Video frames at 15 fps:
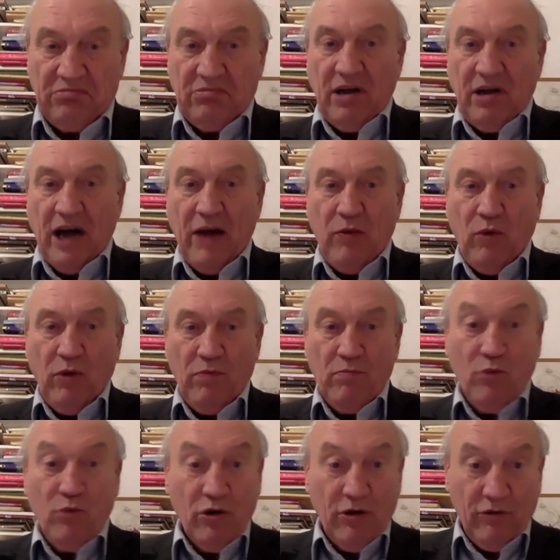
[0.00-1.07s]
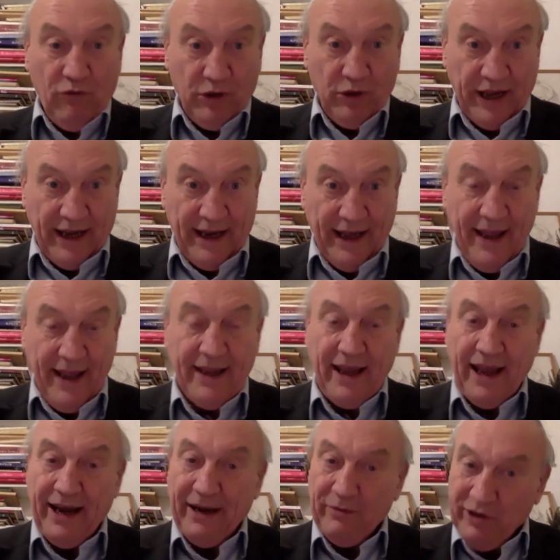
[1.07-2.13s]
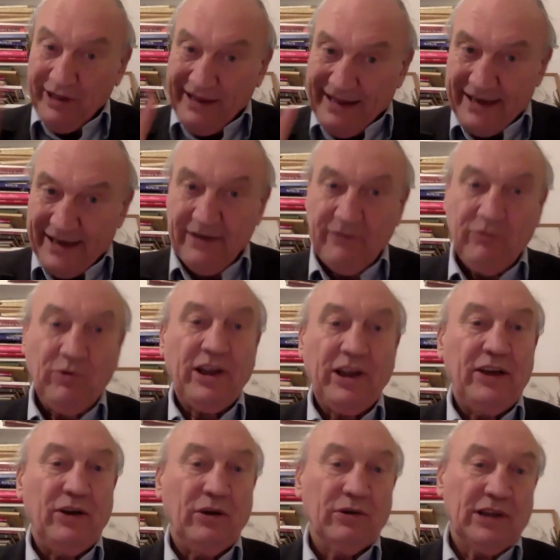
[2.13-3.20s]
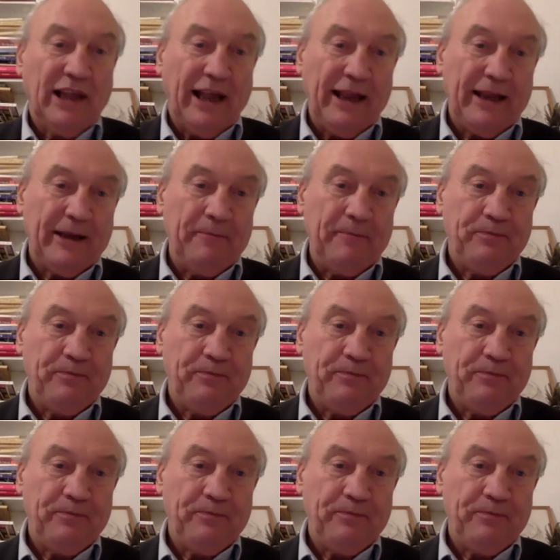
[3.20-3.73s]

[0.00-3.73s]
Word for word: I want more of what I like, and I want less of what I don't like.